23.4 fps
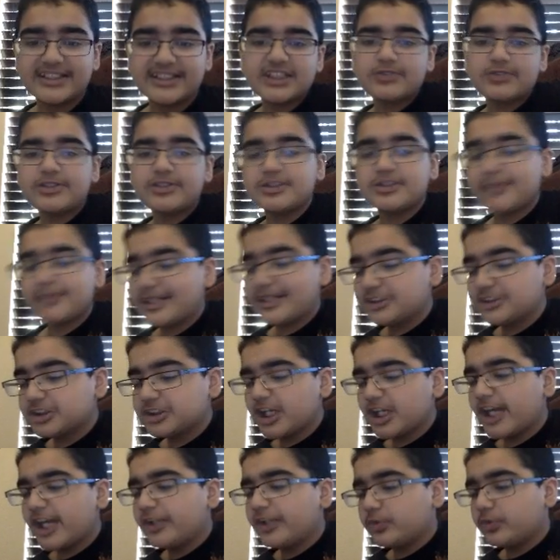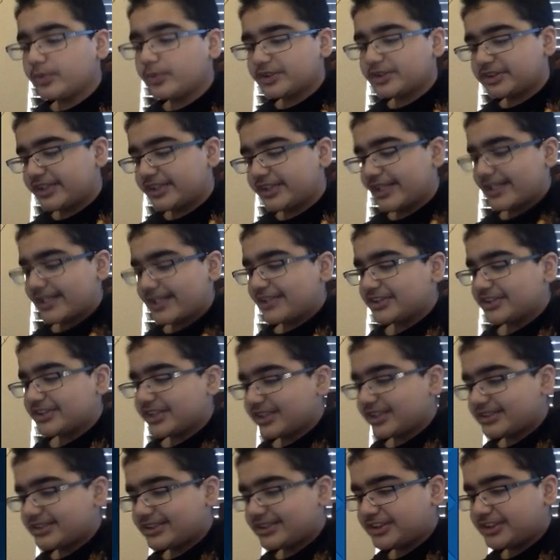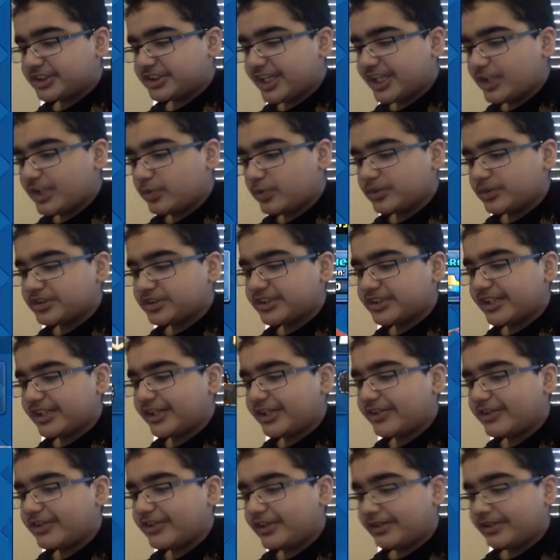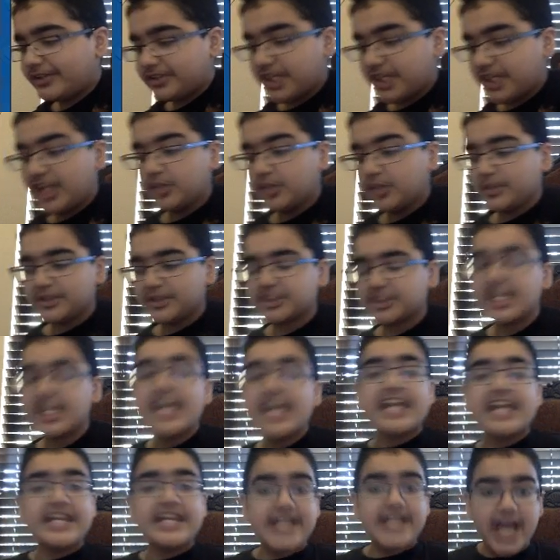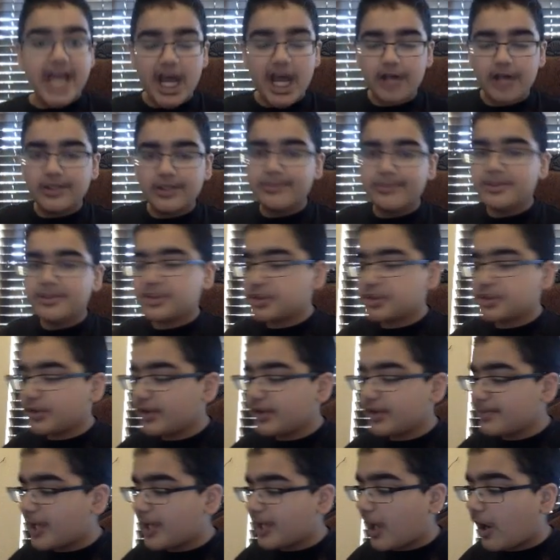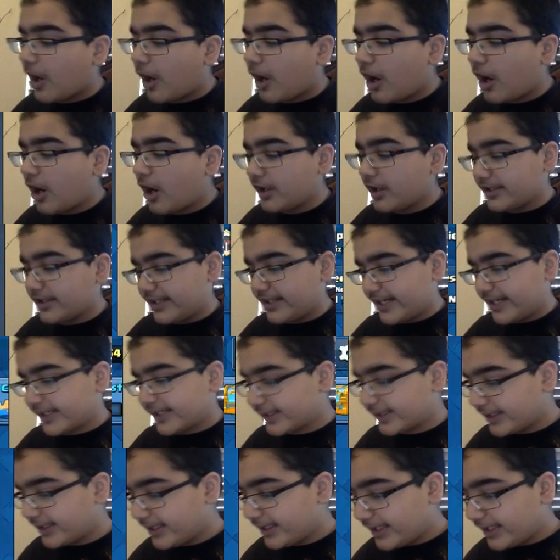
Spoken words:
This was my giant witch deck. As you can see, giant witch deck. A giant witch. Now, let me show you my hog deck.